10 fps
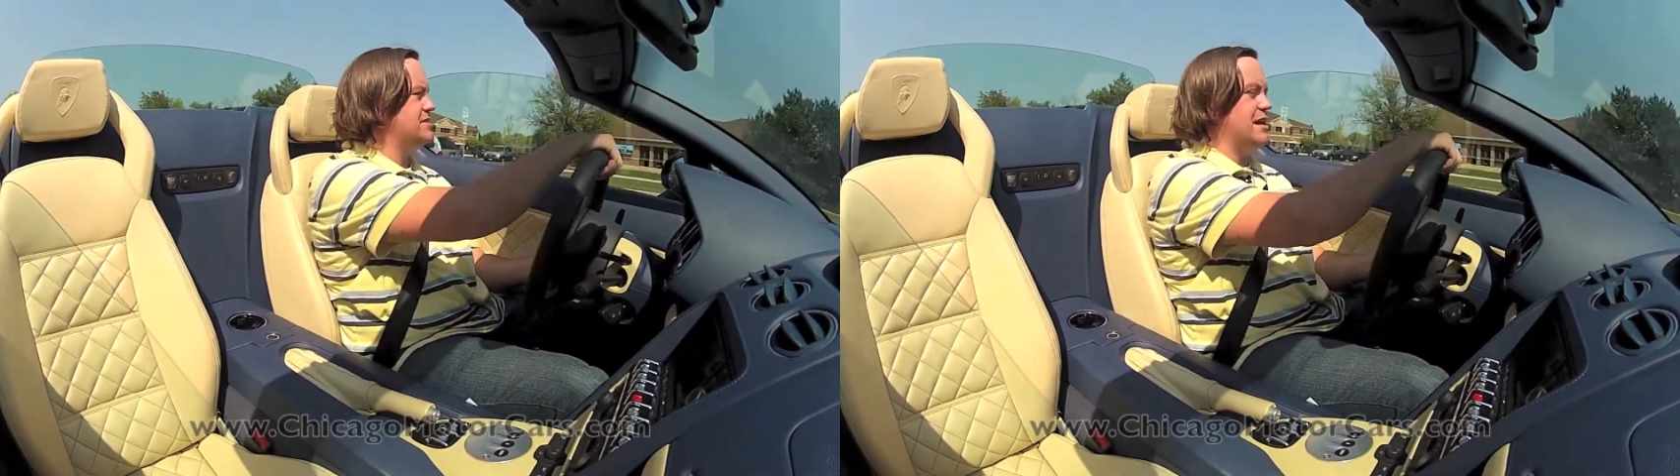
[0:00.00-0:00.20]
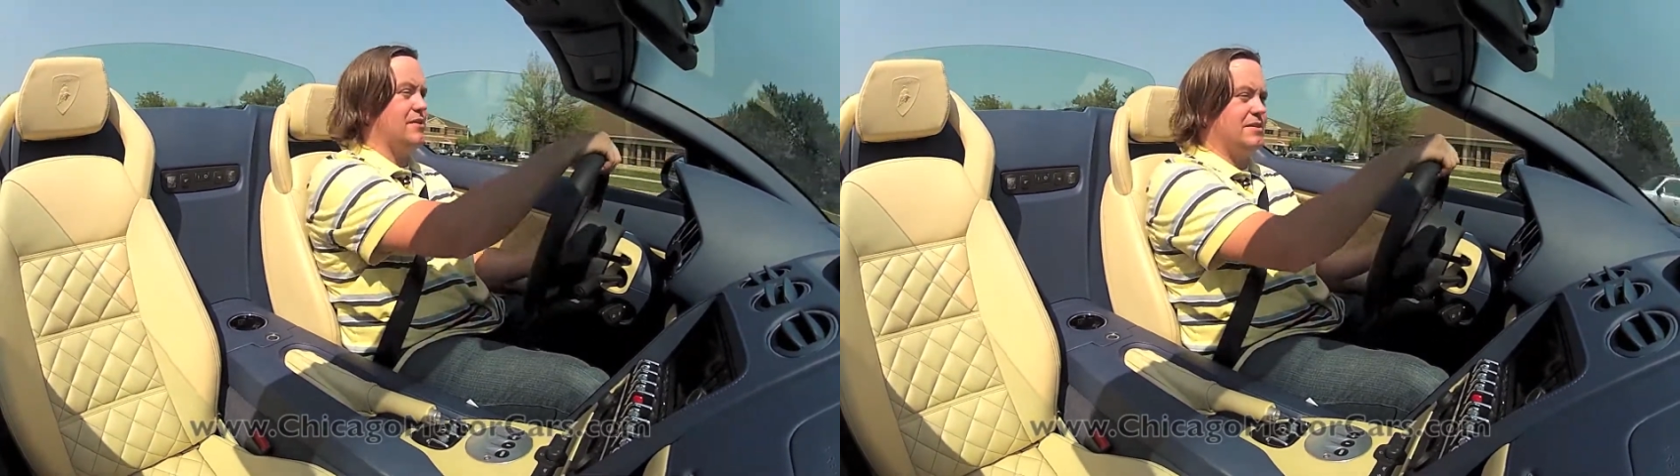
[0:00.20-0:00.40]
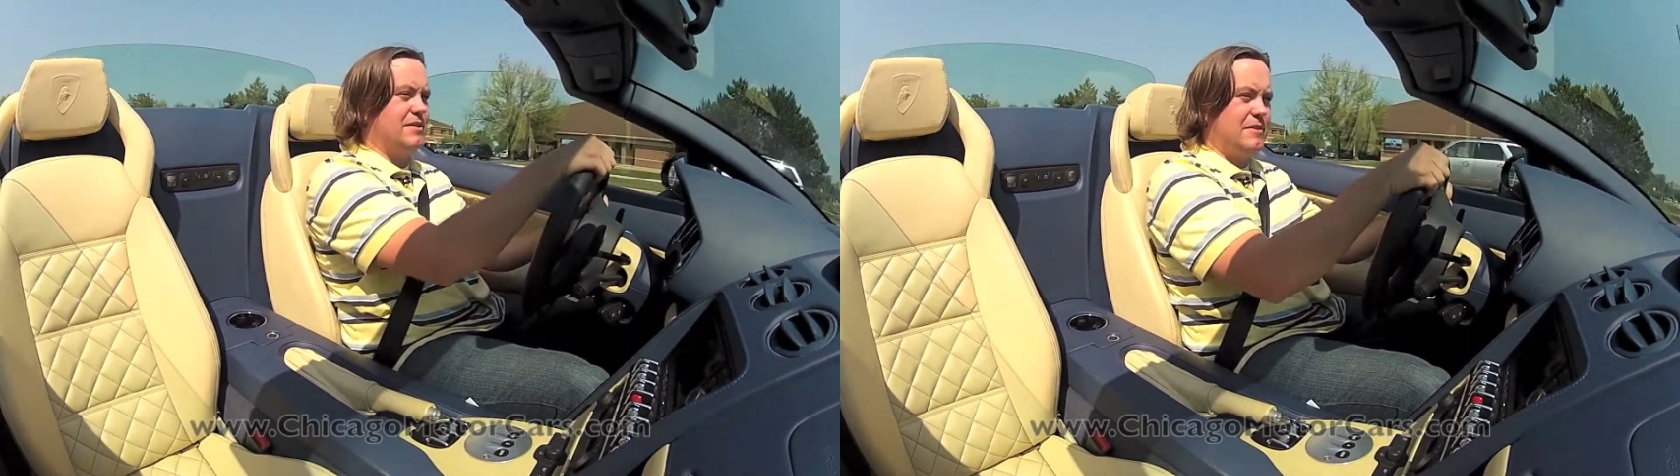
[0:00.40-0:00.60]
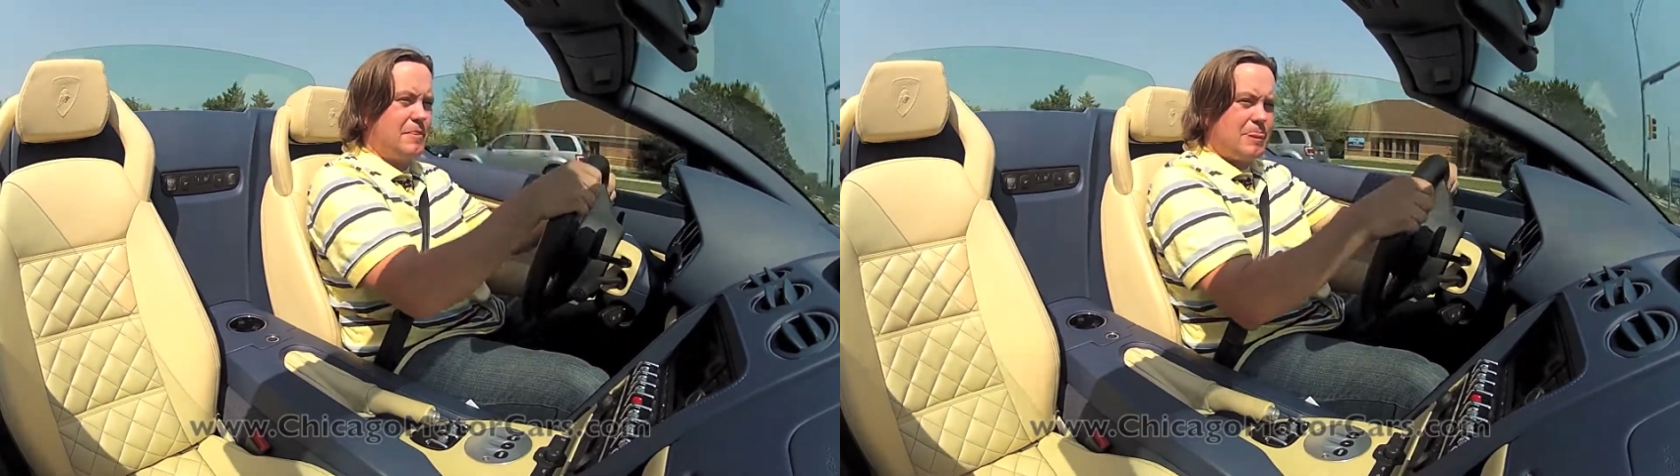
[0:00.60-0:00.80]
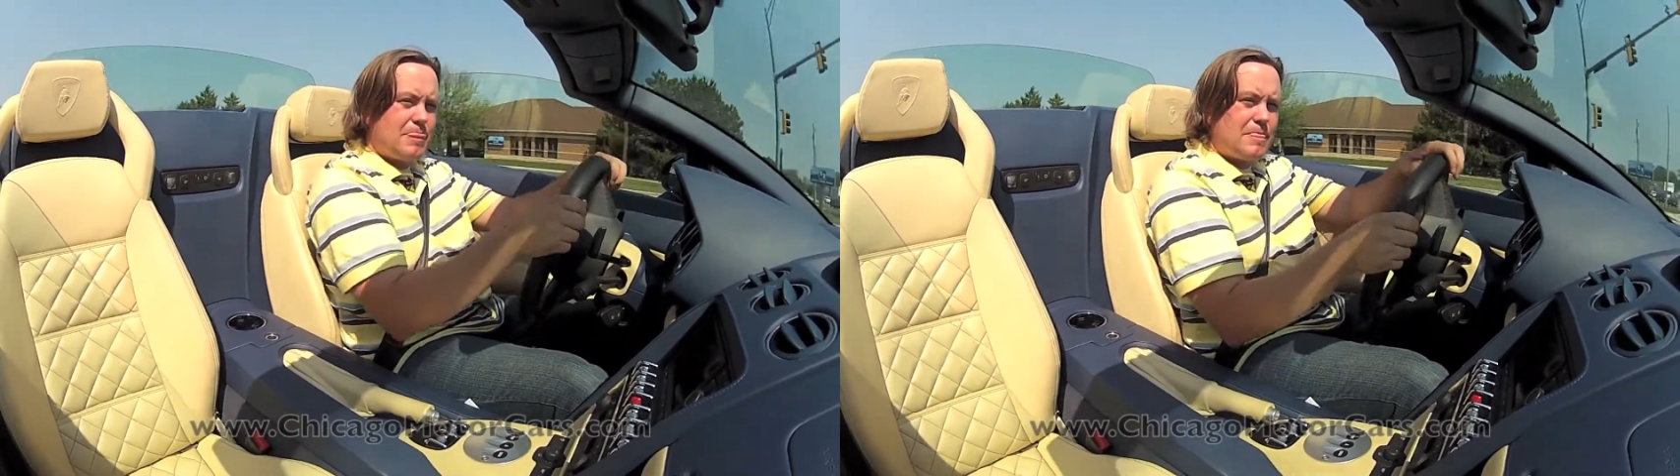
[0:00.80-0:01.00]
sound.
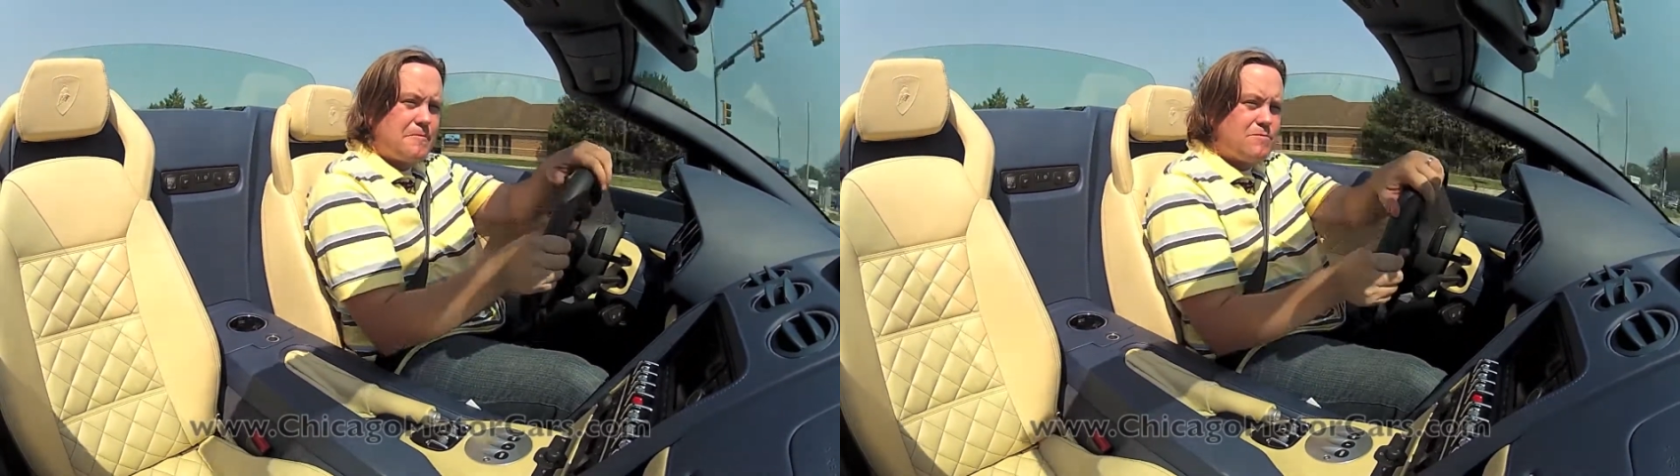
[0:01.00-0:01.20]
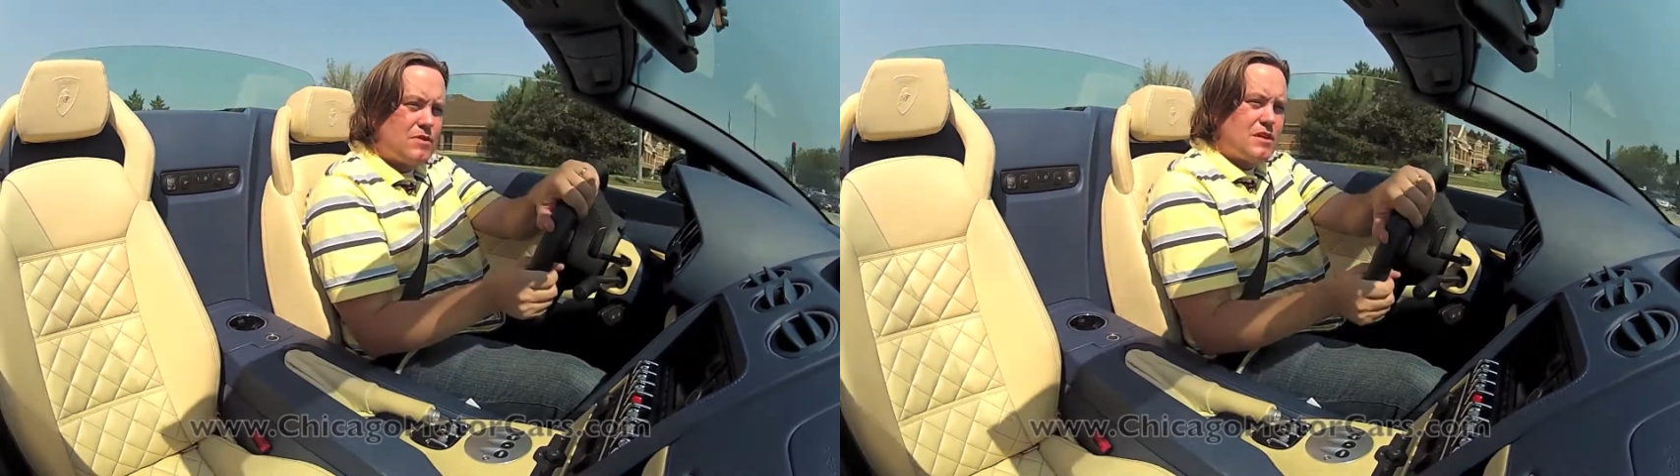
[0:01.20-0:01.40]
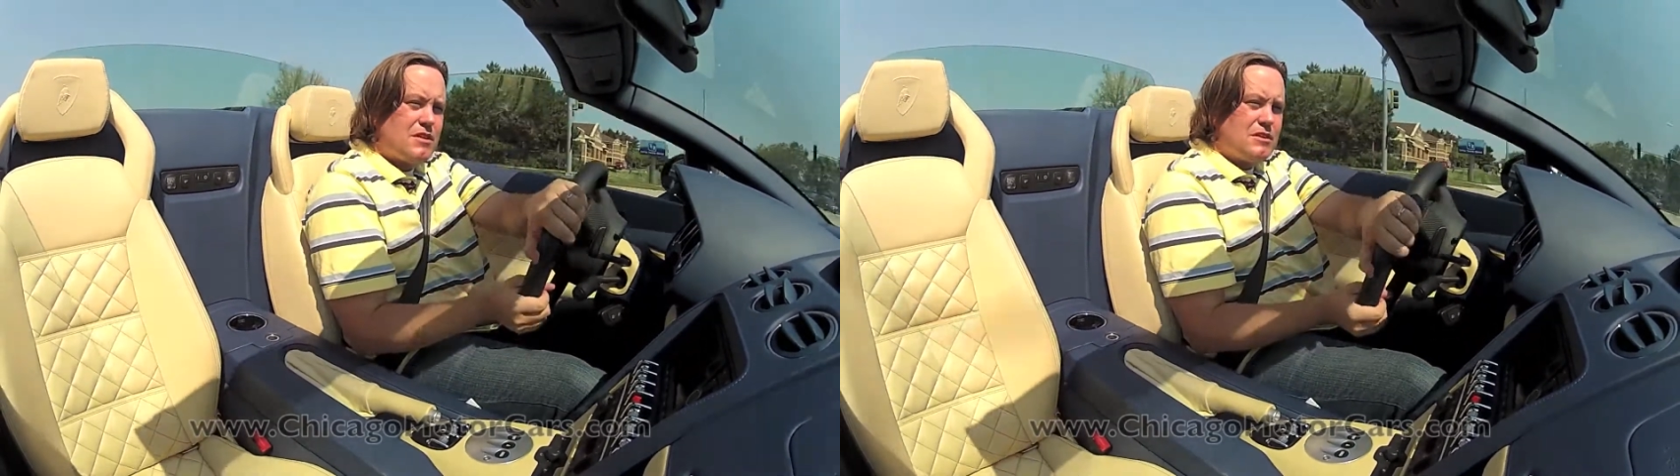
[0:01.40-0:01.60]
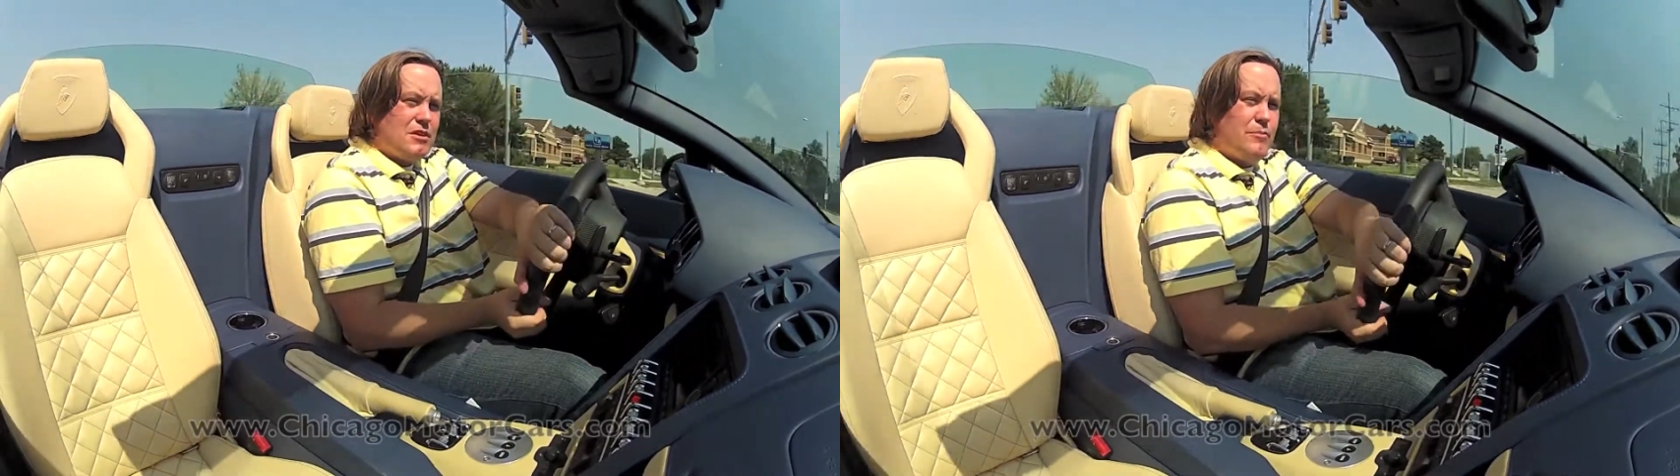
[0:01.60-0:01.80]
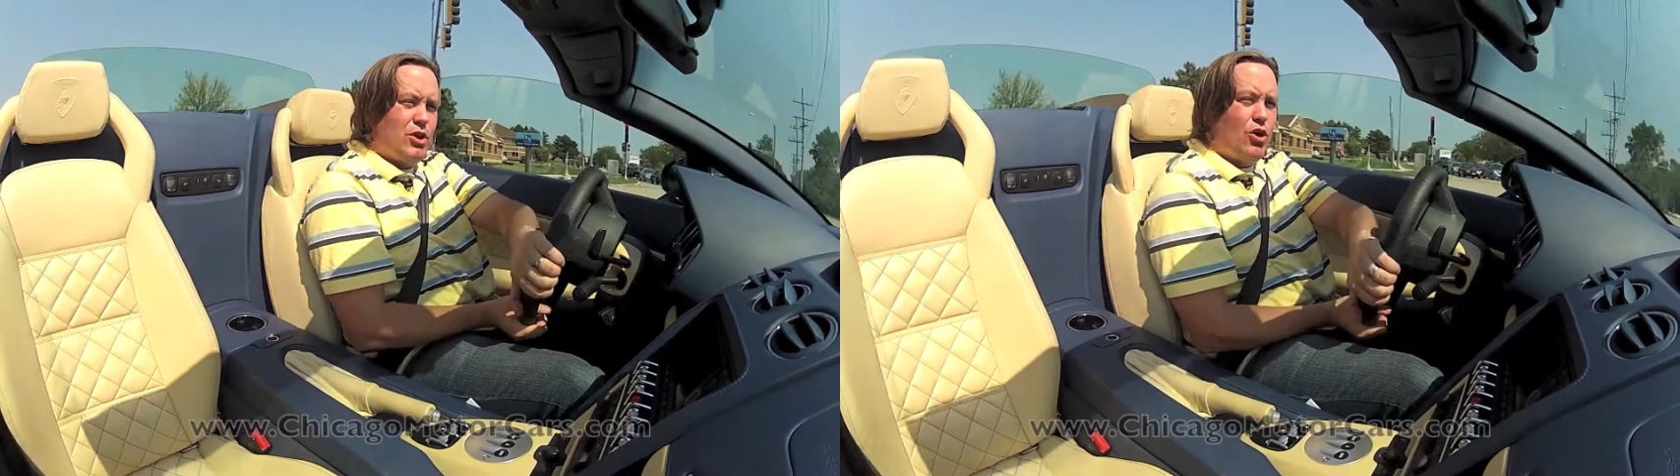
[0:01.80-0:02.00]

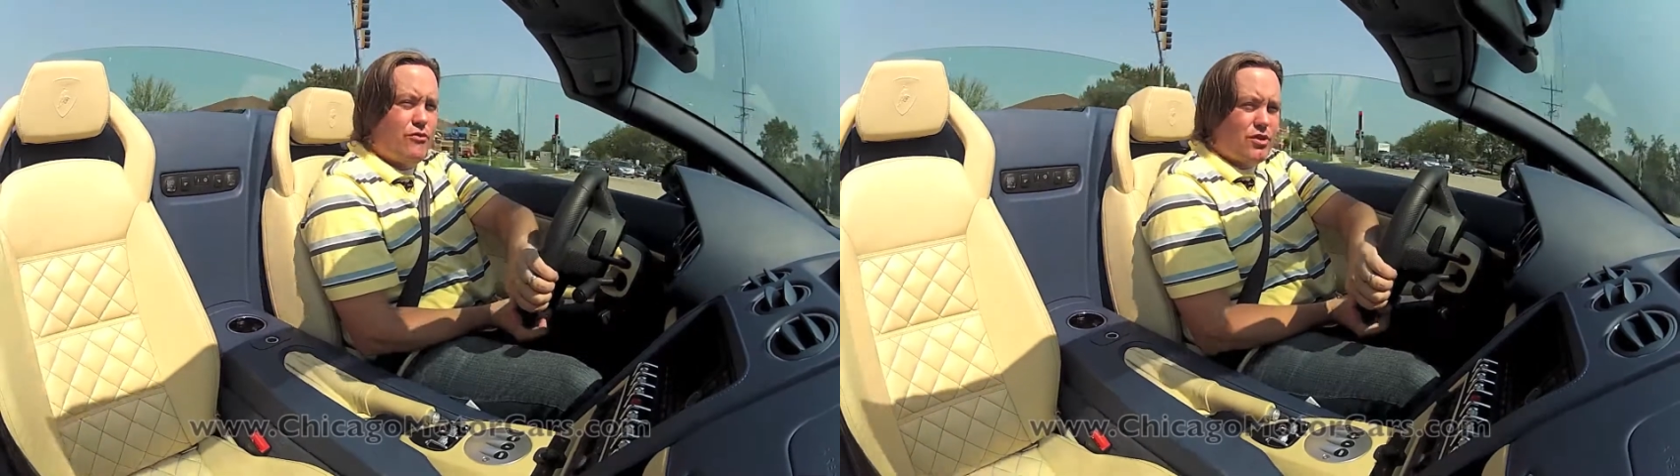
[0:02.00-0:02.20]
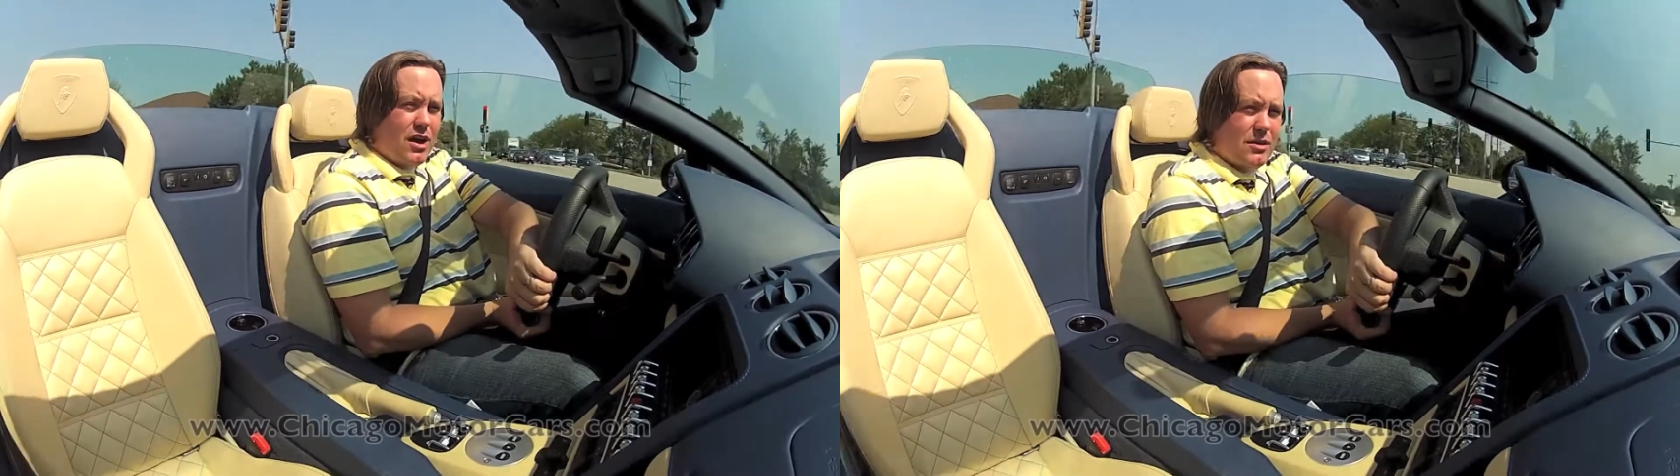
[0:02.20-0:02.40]
But overall,